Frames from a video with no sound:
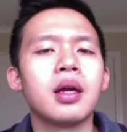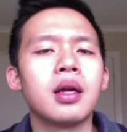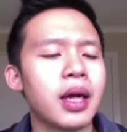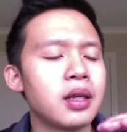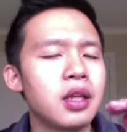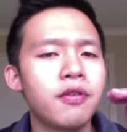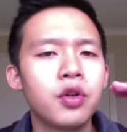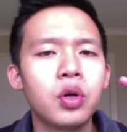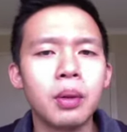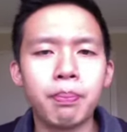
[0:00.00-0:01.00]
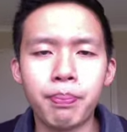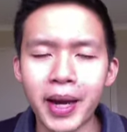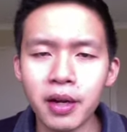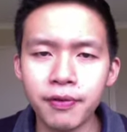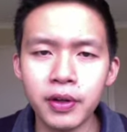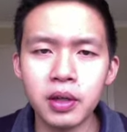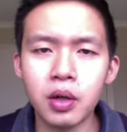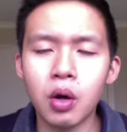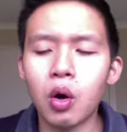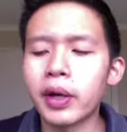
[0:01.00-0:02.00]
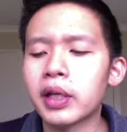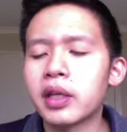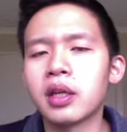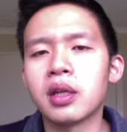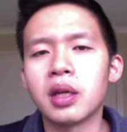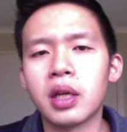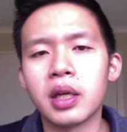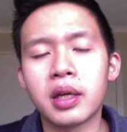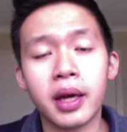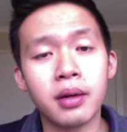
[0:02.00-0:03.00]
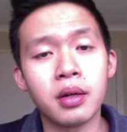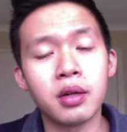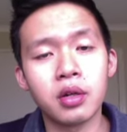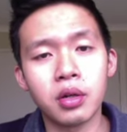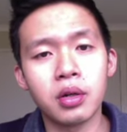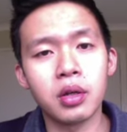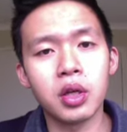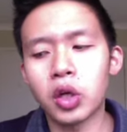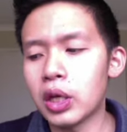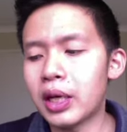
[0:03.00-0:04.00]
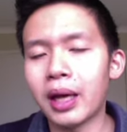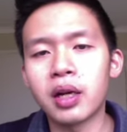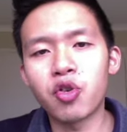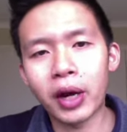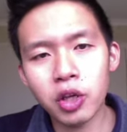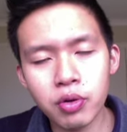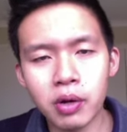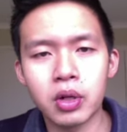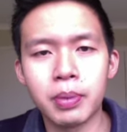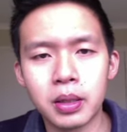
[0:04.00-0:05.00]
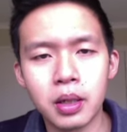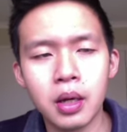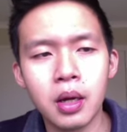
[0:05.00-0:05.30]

it can give you a benefit or it can it can it, it can drag you down a bit.